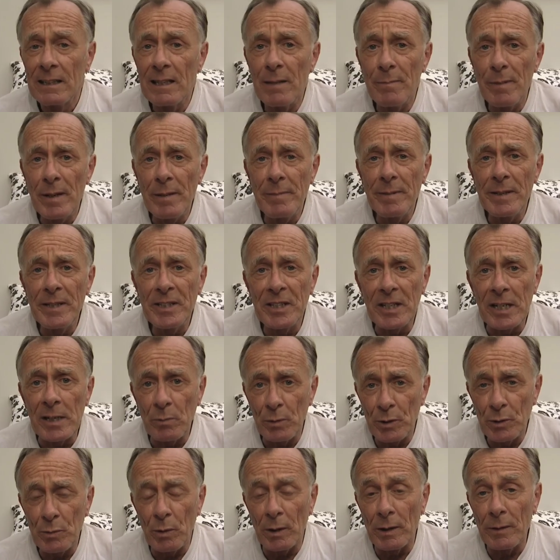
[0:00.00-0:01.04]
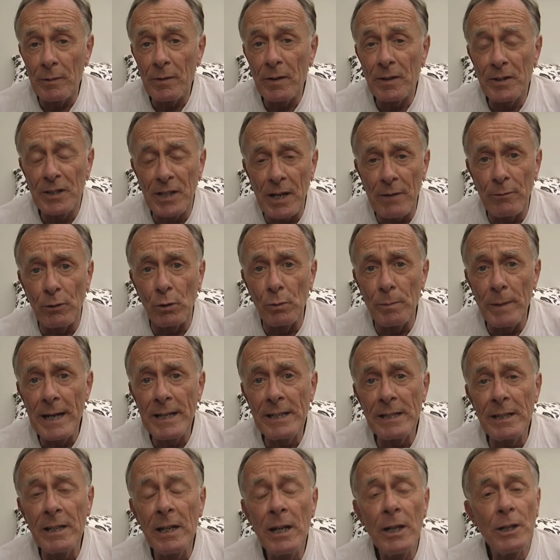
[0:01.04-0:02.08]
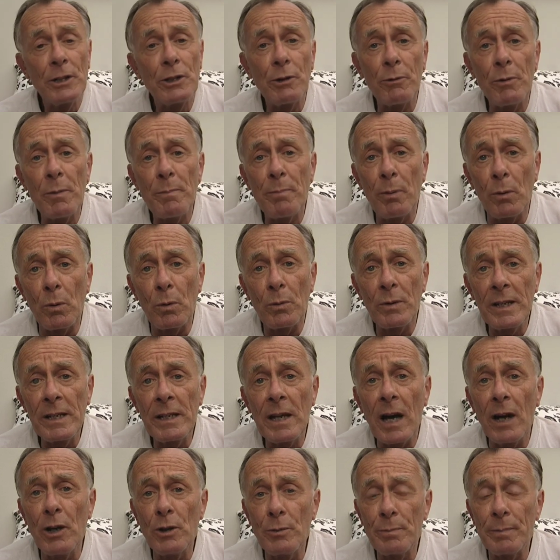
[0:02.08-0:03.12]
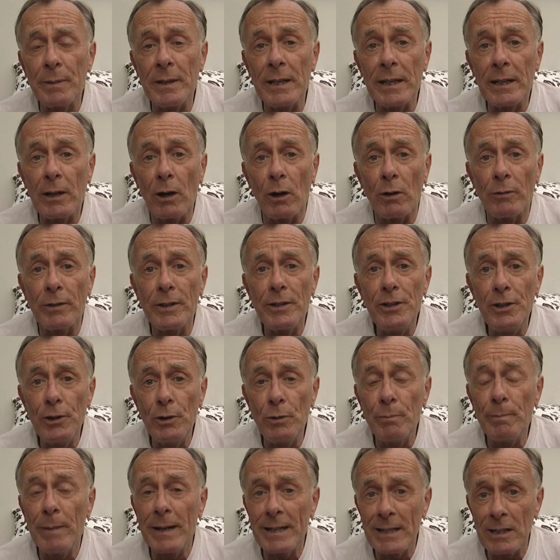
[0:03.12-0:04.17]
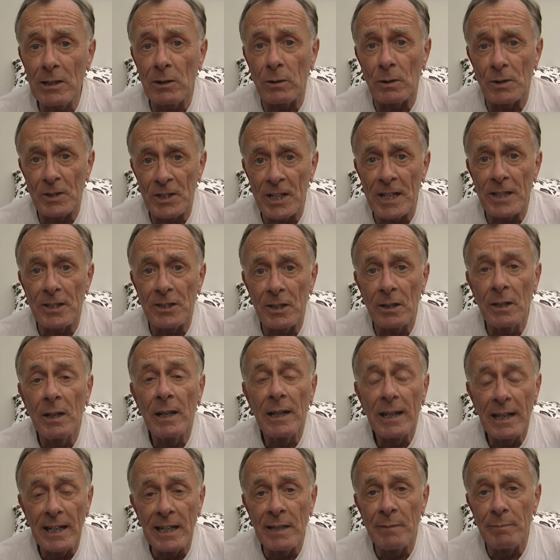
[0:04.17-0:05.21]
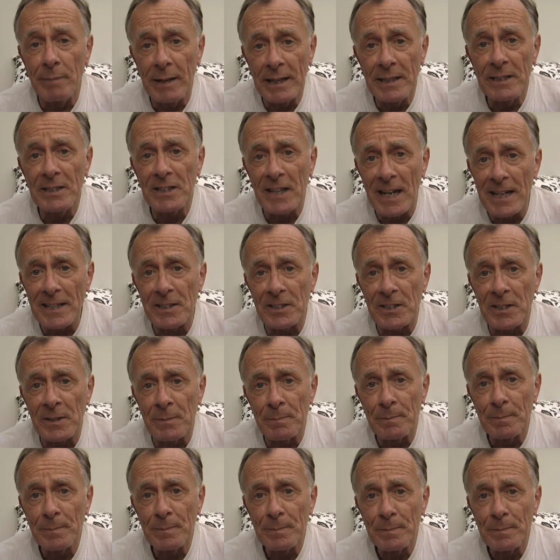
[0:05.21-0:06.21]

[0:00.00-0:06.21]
The BBC was one of several media to report the opening of a new medical centre in Penzance.